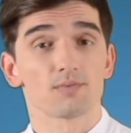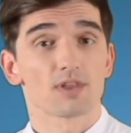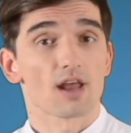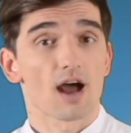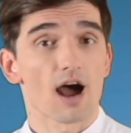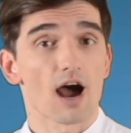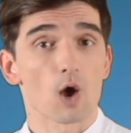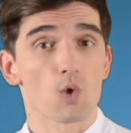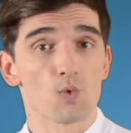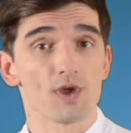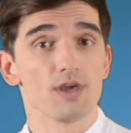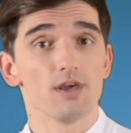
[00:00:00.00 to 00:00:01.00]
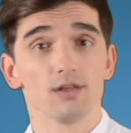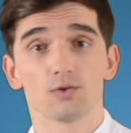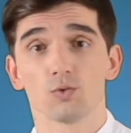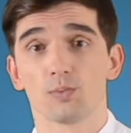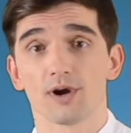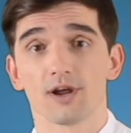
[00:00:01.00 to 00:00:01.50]
IV to
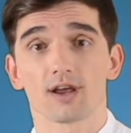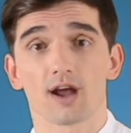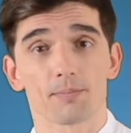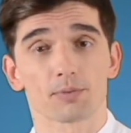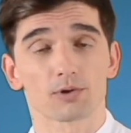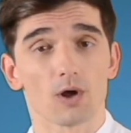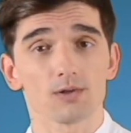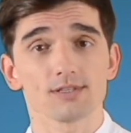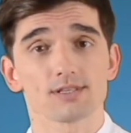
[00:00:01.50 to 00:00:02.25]
break up clots.